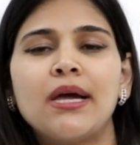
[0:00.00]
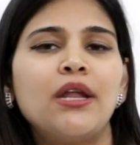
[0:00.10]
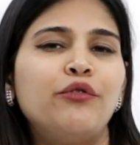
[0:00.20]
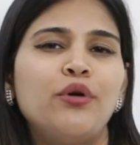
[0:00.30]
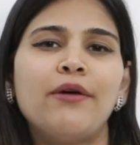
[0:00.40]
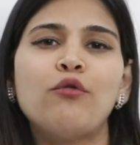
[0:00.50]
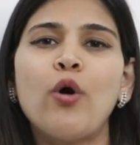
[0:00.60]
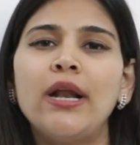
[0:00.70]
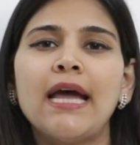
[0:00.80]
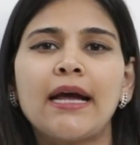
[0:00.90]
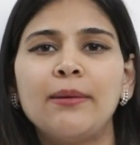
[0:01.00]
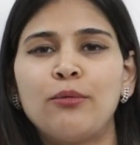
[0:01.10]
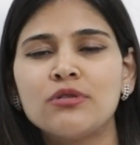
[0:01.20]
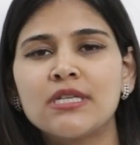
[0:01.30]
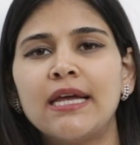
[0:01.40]
Again, if you have oily acne
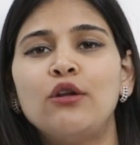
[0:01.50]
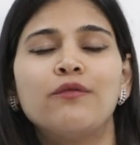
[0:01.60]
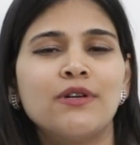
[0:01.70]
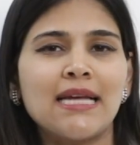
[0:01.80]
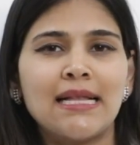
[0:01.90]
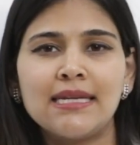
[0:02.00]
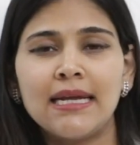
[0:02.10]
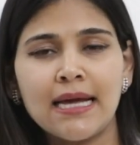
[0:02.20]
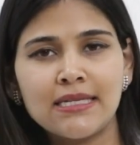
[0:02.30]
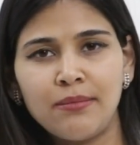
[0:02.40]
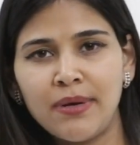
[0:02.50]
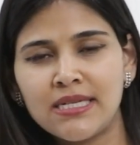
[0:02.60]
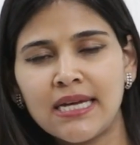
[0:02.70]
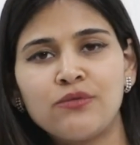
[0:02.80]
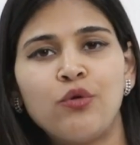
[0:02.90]
prone skin, look for salicylic acid
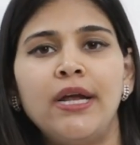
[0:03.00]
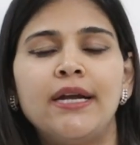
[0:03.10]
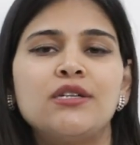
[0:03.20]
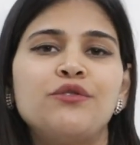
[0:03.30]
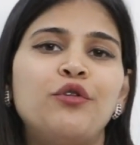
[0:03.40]
based exfoliators.